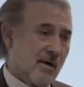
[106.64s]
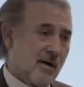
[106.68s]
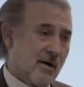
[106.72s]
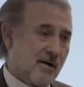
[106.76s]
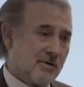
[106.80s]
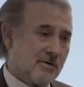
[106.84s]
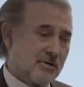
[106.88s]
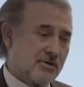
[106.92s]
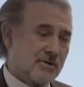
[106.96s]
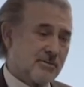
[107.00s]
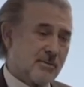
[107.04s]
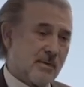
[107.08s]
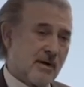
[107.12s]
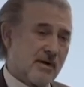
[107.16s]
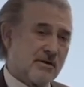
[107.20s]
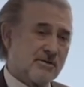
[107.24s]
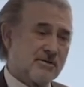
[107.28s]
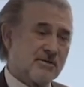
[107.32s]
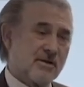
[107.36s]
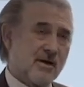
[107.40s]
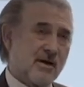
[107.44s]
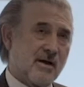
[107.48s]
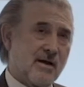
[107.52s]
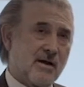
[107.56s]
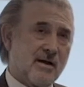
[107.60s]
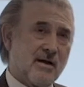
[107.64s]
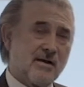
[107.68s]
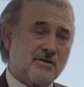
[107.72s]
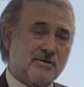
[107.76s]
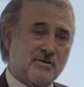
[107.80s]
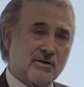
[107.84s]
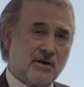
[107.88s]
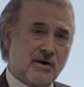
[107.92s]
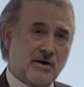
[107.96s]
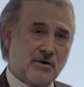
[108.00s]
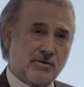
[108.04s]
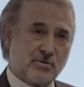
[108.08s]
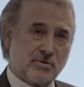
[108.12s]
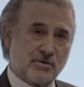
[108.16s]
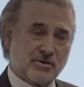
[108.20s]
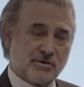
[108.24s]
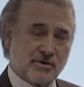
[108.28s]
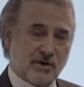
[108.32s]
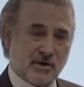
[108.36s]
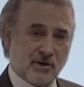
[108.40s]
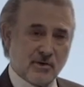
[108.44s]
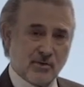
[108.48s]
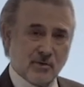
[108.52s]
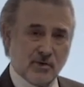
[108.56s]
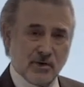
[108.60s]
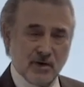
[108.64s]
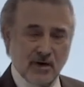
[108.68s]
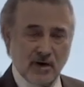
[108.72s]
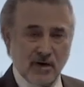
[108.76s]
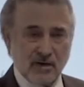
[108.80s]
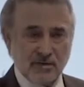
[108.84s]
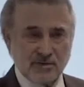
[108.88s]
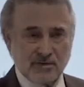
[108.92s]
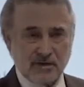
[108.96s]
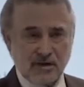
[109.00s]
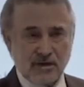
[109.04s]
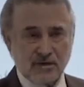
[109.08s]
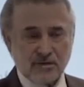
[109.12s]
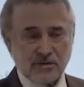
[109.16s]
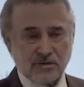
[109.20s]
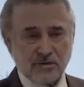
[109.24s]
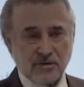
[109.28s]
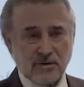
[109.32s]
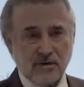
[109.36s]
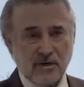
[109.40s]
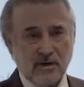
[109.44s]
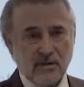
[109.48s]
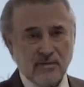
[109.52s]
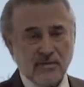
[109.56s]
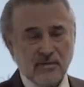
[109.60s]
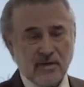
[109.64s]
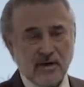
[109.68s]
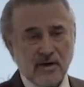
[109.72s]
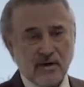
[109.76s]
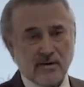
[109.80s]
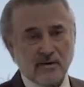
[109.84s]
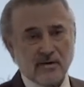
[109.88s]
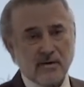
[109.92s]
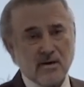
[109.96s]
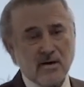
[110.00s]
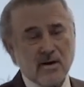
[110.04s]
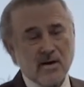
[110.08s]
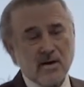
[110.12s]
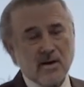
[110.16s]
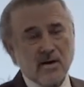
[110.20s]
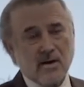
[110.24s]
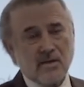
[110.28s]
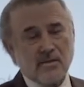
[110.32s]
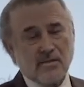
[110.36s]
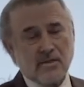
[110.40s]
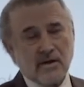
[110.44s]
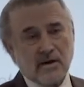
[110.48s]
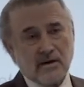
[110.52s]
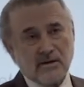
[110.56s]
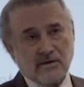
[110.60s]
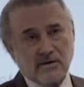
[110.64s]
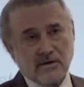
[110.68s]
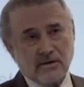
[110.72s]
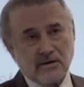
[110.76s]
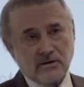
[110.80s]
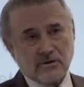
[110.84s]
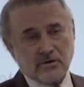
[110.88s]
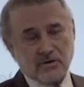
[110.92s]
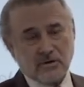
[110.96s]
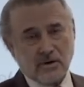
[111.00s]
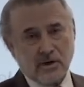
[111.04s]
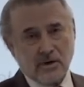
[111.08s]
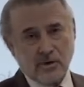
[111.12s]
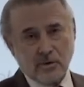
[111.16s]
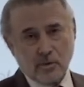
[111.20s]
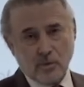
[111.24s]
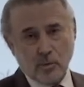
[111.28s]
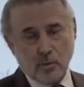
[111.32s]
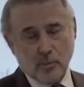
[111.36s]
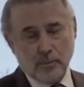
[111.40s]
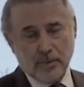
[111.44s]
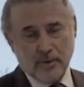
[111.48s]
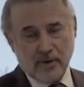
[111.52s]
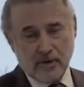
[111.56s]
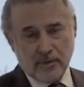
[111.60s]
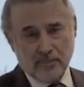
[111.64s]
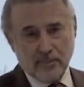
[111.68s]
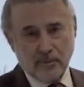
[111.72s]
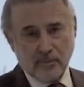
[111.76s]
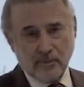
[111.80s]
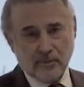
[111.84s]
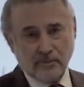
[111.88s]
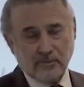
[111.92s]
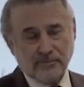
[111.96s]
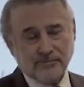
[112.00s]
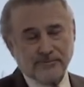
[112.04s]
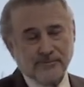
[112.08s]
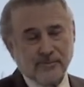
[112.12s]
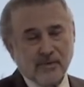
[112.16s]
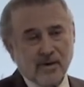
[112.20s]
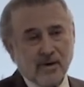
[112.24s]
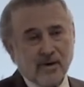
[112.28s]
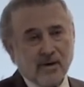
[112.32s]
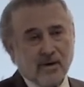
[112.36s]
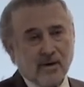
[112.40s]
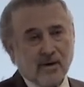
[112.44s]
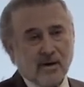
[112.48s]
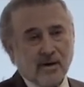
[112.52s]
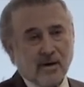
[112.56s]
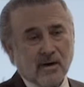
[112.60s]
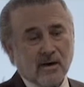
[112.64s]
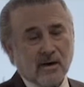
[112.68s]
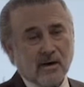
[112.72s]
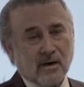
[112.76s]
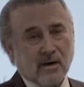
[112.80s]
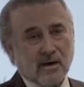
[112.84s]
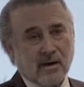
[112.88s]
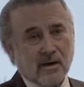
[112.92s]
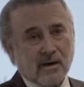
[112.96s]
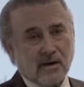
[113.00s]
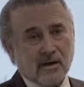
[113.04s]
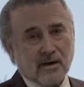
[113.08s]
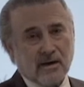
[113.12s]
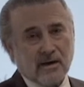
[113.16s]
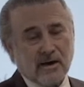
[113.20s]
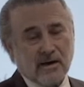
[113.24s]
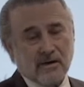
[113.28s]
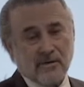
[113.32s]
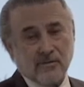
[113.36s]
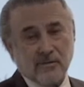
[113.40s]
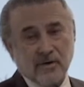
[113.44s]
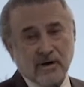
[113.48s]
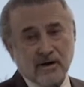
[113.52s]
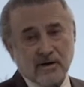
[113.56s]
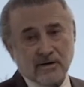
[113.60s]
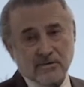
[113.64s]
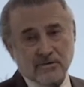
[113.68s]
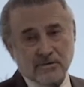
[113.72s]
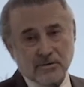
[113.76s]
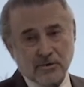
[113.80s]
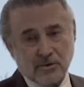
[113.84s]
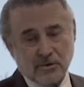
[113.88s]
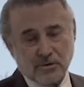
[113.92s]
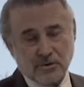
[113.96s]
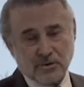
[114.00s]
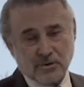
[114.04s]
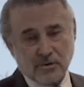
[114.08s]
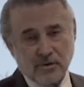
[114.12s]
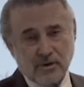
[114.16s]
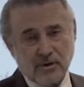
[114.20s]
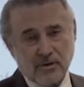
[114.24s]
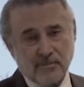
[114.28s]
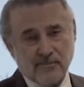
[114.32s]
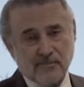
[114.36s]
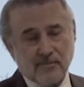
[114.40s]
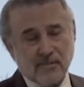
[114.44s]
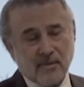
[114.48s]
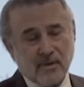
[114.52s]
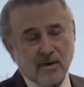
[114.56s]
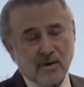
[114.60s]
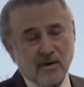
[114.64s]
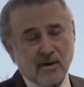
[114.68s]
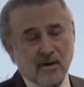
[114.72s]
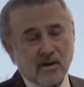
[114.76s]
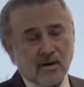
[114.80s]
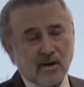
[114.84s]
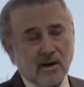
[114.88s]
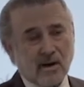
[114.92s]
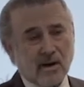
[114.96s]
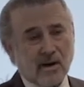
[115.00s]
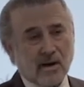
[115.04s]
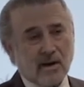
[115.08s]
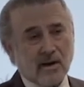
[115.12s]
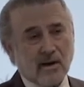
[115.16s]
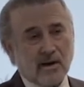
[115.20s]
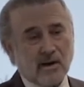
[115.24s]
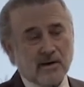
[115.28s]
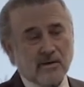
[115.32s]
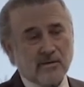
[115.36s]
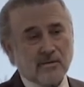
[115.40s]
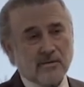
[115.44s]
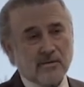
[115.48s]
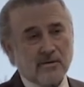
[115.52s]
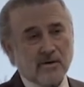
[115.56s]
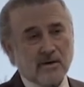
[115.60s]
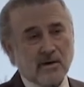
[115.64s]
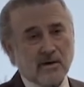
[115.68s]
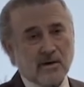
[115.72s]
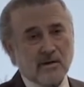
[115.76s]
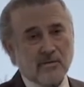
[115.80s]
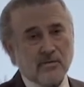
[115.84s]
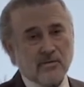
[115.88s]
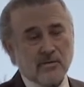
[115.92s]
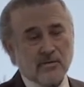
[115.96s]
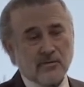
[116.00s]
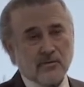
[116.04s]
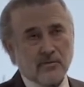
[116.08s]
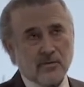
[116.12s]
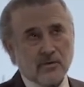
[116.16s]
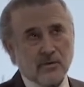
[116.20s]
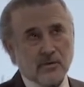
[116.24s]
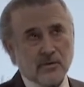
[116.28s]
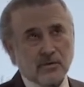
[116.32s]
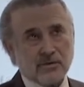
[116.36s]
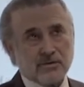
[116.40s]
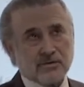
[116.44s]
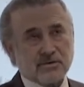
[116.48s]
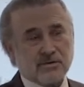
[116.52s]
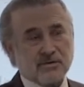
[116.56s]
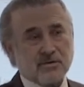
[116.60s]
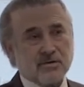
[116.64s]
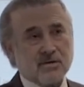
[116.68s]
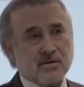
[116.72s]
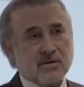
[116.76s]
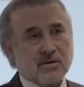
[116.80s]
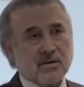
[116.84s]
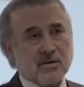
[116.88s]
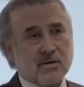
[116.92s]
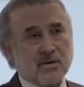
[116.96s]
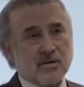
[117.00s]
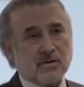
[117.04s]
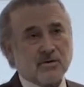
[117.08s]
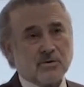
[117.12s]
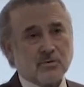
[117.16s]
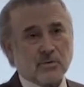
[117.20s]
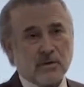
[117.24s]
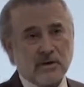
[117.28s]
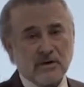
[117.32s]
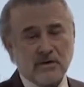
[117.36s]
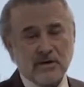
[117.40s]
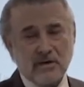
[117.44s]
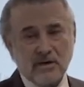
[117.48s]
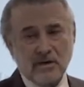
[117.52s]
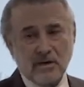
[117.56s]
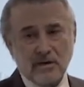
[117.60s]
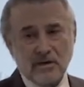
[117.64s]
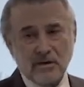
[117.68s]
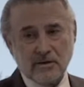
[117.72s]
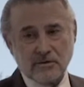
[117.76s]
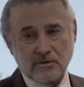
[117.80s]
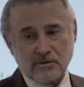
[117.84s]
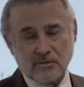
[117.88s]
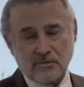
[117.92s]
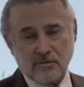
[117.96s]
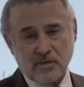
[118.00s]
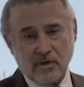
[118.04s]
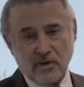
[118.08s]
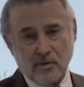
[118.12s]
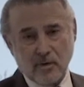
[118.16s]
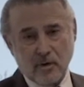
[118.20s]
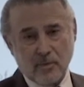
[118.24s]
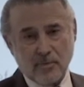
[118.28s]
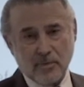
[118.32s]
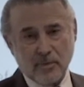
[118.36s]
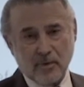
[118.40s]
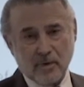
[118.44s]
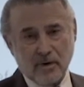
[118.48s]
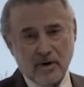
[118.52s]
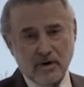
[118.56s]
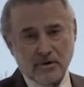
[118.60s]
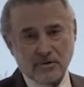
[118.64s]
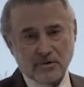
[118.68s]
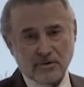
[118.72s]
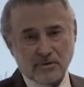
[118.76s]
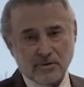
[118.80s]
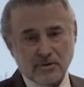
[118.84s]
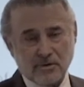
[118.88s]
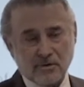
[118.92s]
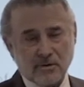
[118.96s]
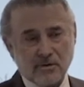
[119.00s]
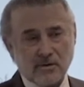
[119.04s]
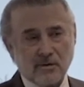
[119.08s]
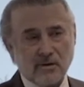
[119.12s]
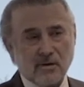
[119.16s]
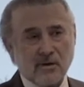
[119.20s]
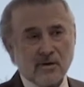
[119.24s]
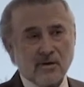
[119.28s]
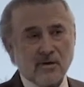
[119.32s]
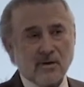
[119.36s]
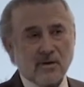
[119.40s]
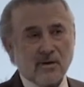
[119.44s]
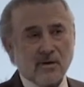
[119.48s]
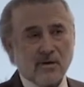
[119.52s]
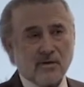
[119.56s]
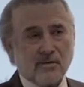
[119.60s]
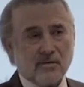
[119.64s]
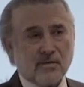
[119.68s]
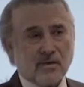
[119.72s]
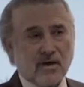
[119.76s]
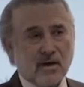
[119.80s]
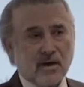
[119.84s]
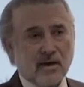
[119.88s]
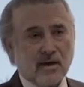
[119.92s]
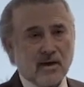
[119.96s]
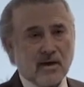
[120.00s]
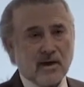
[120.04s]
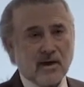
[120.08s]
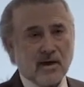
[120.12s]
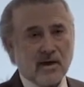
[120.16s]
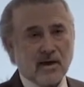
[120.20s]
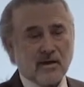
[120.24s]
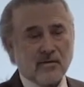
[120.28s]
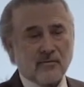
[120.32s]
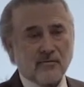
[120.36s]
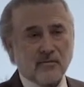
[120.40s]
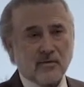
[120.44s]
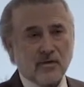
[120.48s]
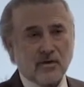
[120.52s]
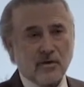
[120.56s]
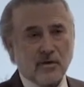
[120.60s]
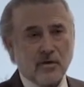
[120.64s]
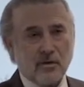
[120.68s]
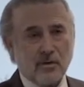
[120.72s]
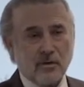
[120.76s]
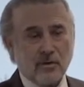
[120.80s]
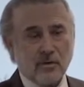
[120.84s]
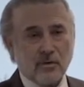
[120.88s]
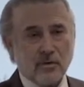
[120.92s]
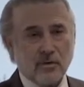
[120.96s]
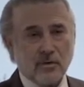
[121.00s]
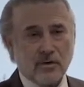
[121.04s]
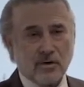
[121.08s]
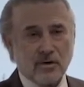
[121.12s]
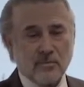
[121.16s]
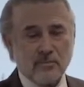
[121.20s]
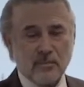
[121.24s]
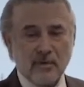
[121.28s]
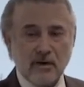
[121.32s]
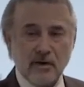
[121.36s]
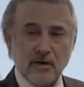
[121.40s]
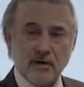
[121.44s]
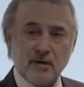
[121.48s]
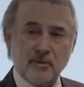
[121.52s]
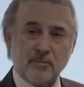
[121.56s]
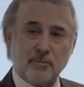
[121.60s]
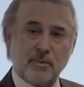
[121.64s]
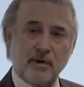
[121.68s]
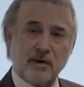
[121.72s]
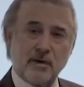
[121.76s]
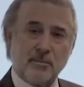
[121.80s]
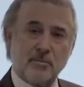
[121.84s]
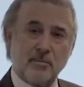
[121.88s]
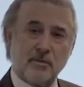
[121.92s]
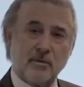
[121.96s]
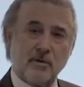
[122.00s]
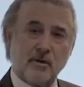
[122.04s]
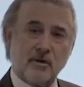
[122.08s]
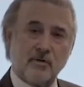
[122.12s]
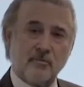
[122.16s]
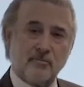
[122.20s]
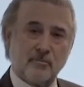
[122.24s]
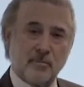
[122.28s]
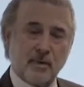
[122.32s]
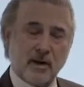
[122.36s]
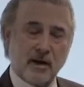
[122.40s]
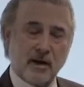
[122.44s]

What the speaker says: I just might say it's an interesting organisation in that they teach local people cataract surgery, and in the first 20 years of their operation they have cured 1 million people of